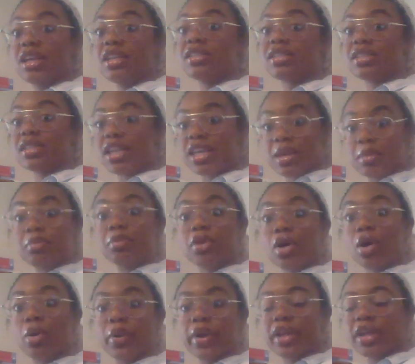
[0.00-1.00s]
to keep
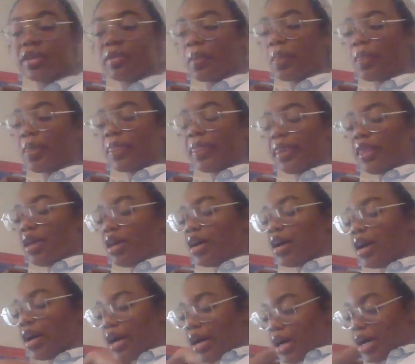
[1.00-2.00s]
going.
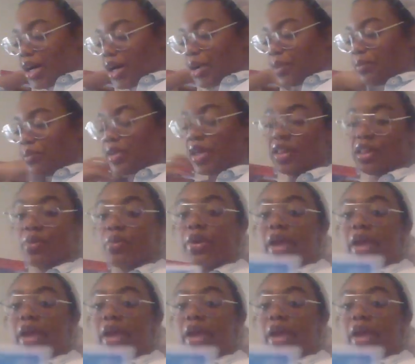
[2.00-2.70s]
And then we